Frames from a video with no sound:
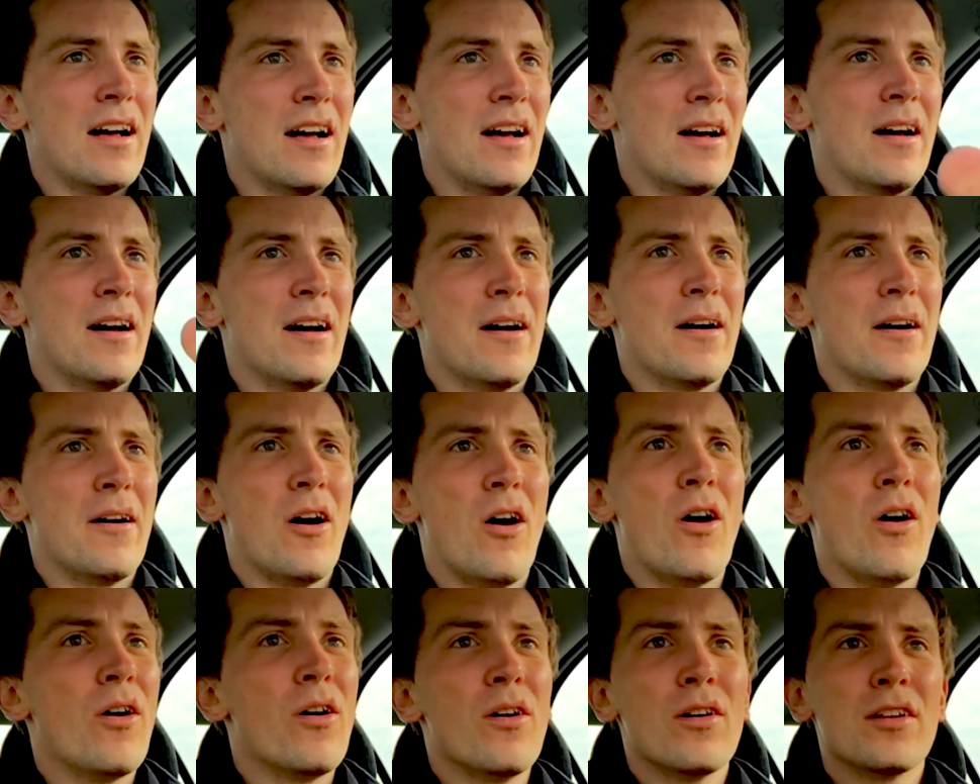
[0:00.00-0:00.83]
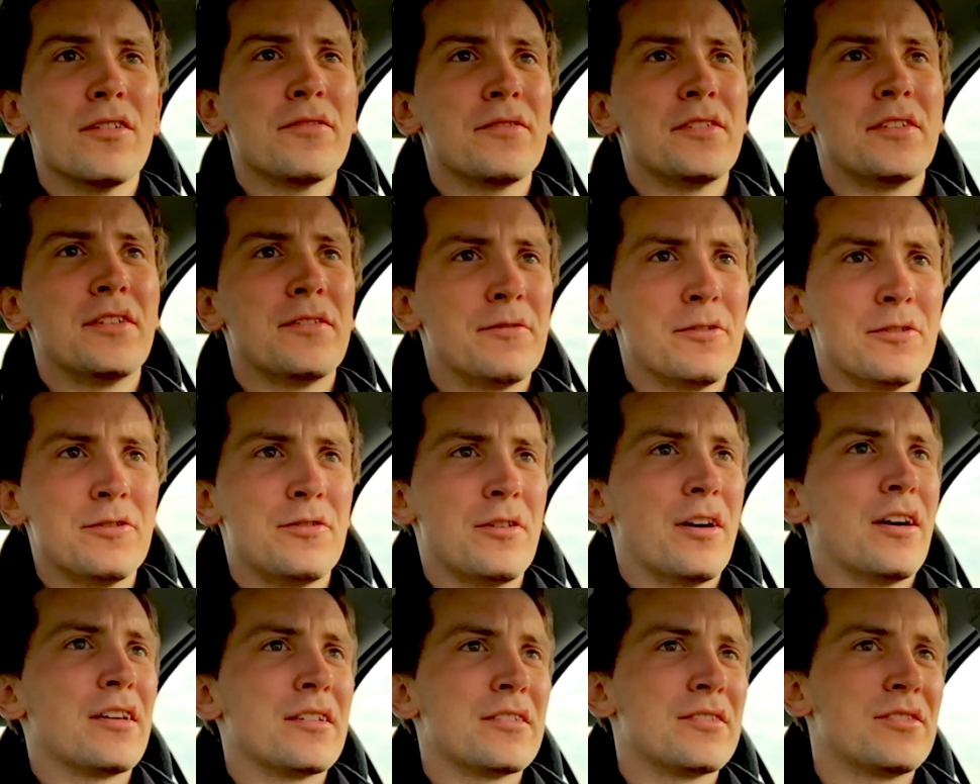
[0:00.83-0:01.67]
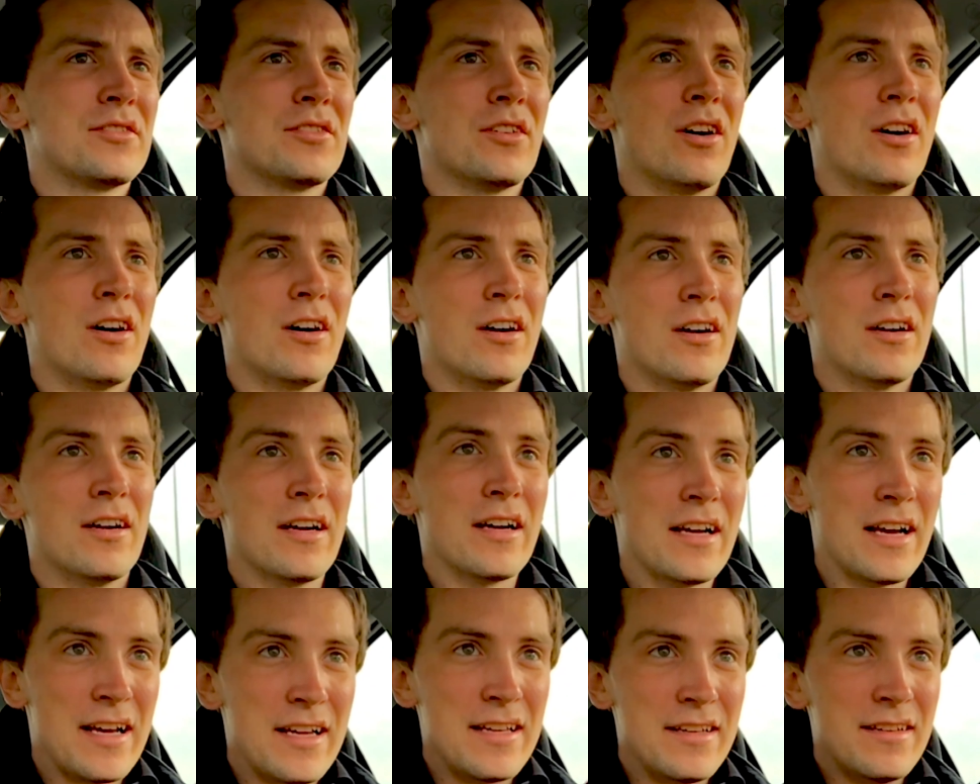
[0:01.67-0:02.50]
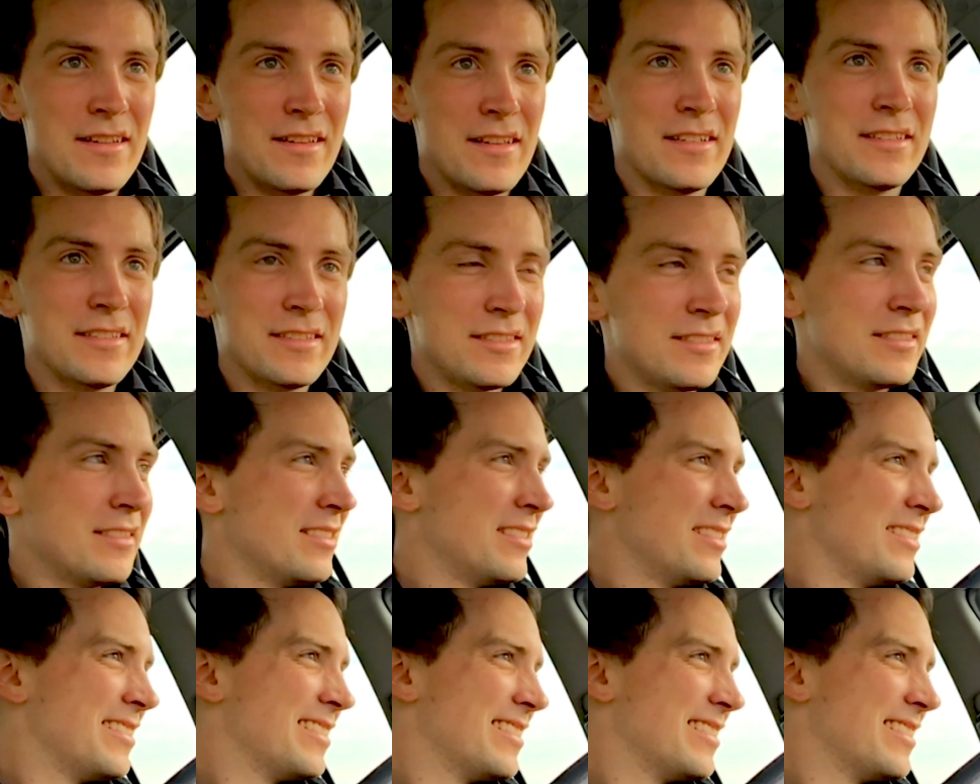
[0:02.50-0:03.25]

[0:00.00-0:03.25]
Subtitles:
all of the different drugs are in this